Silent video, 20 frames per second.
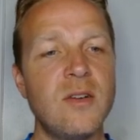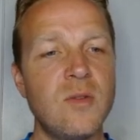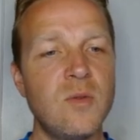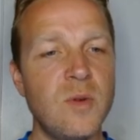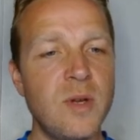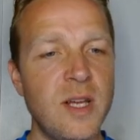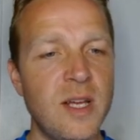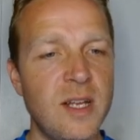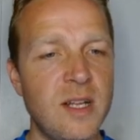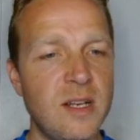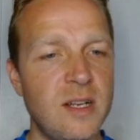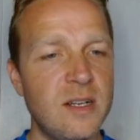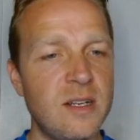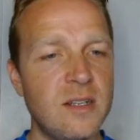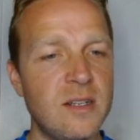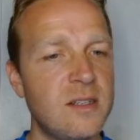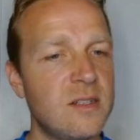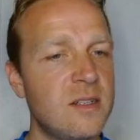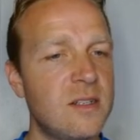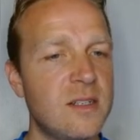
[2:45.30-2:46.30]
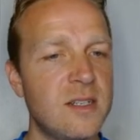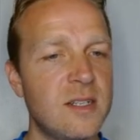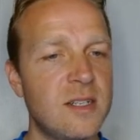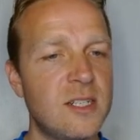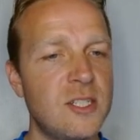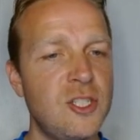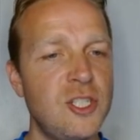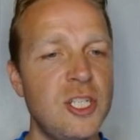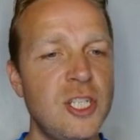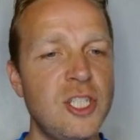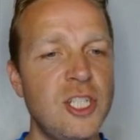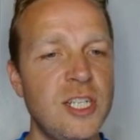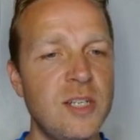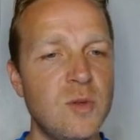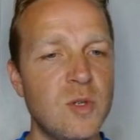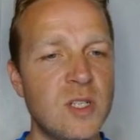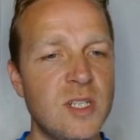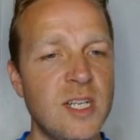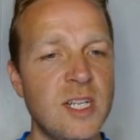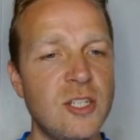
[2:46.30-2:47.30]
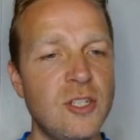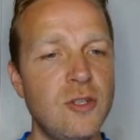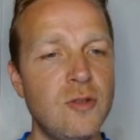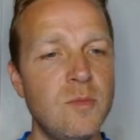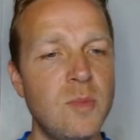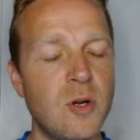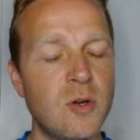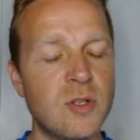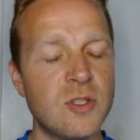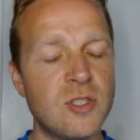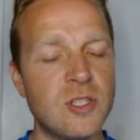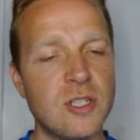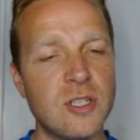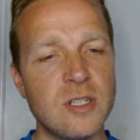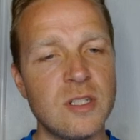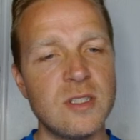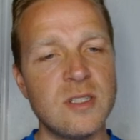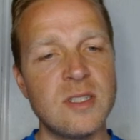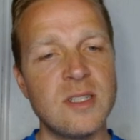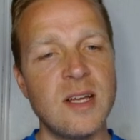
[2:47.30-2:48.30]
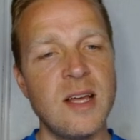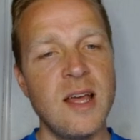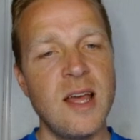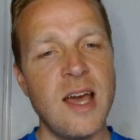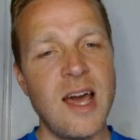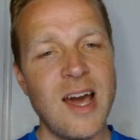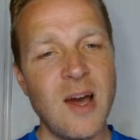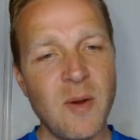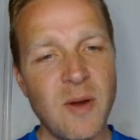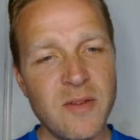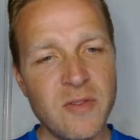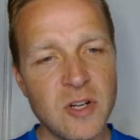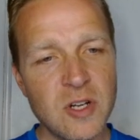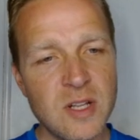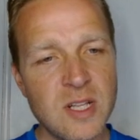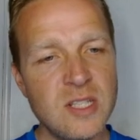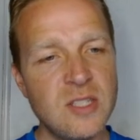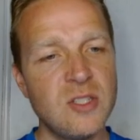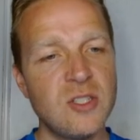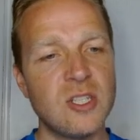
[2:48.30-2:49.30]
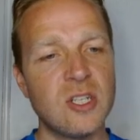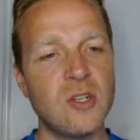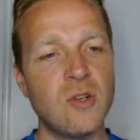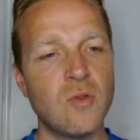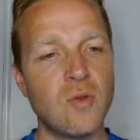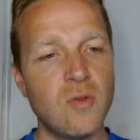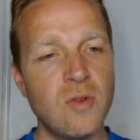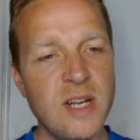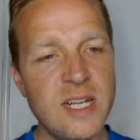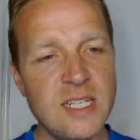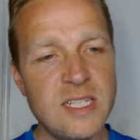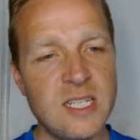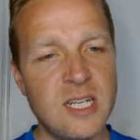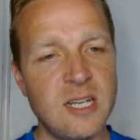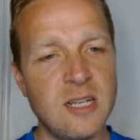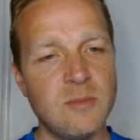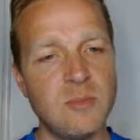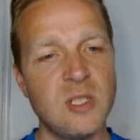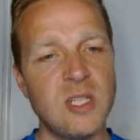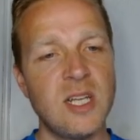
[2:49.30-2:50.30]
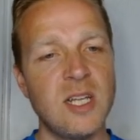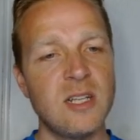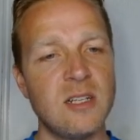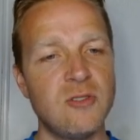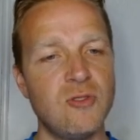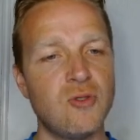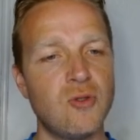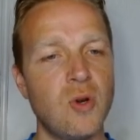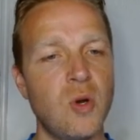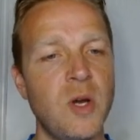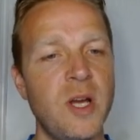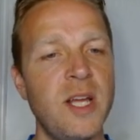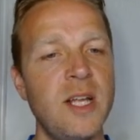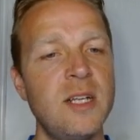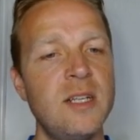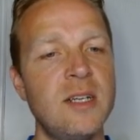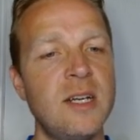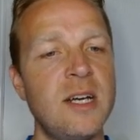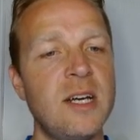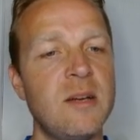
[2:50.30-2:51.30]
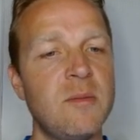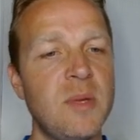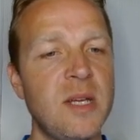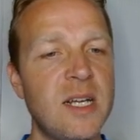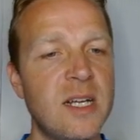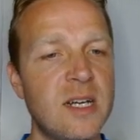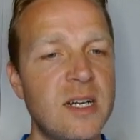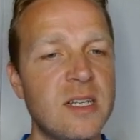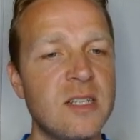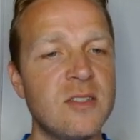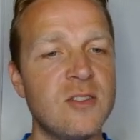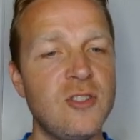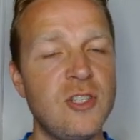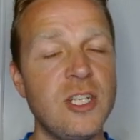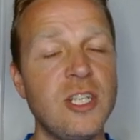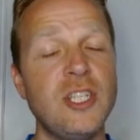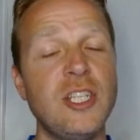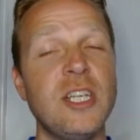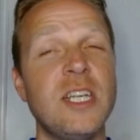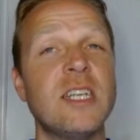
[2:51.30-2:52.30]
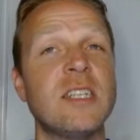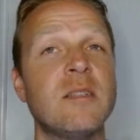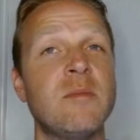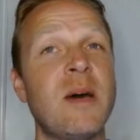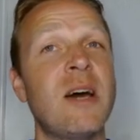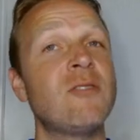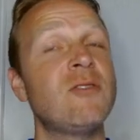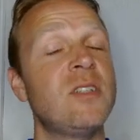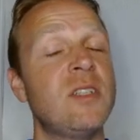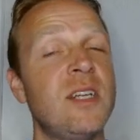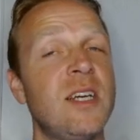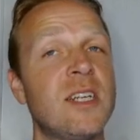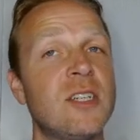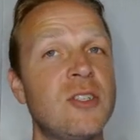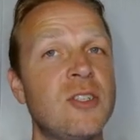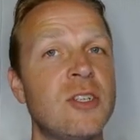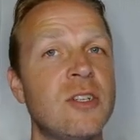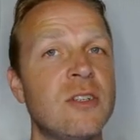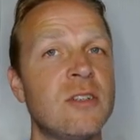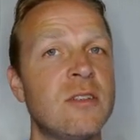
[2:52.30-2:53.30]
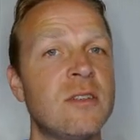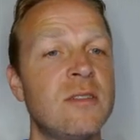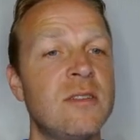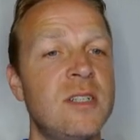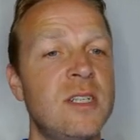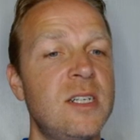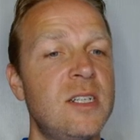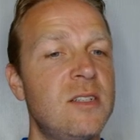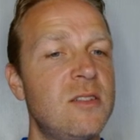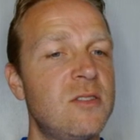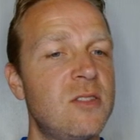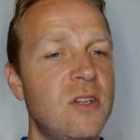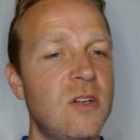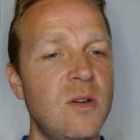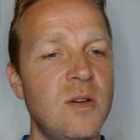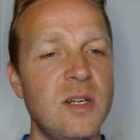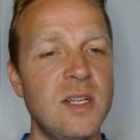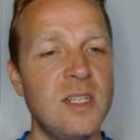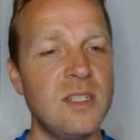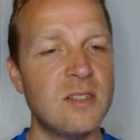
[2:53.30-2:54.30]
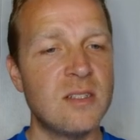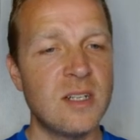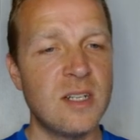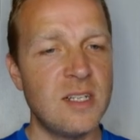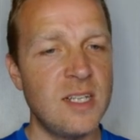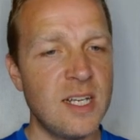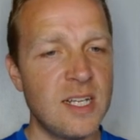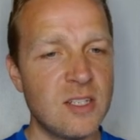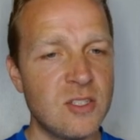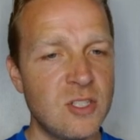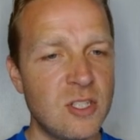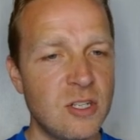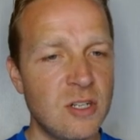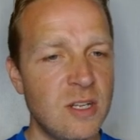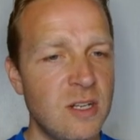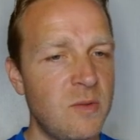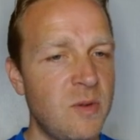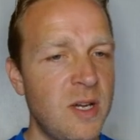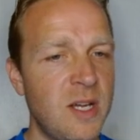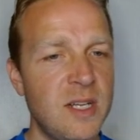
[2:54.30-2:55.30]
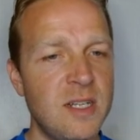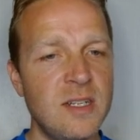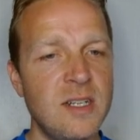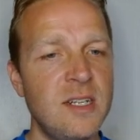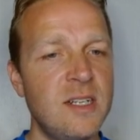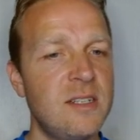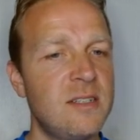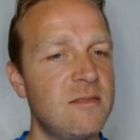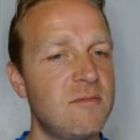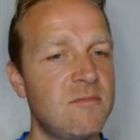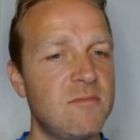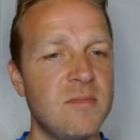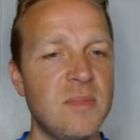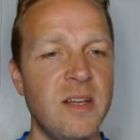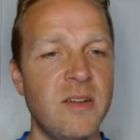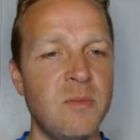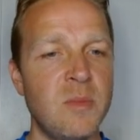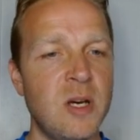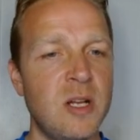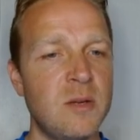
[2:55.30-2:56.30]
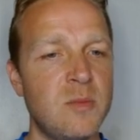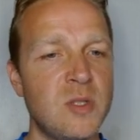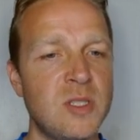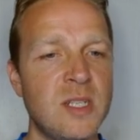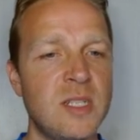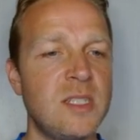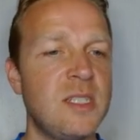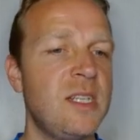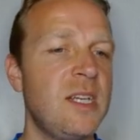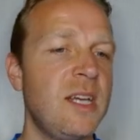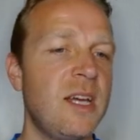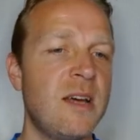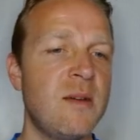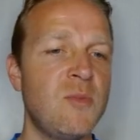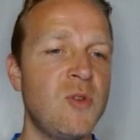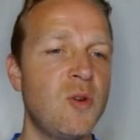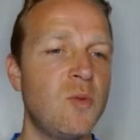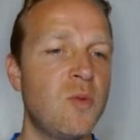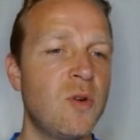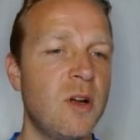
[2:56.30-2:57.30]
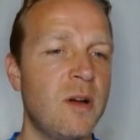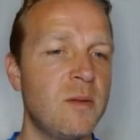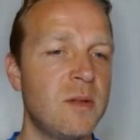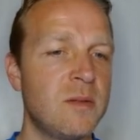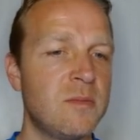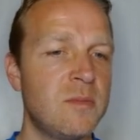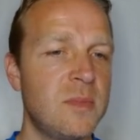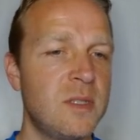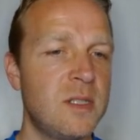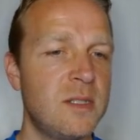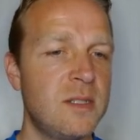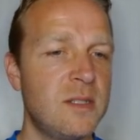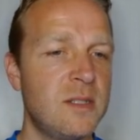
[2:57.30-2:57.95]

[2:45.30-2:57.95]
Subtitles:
when GG will take 2 bonus turns. However, this is a great time to kill a droid because GG is about to take a turn. So he's going to take his turn anyway. Give him 100% TM, no problem.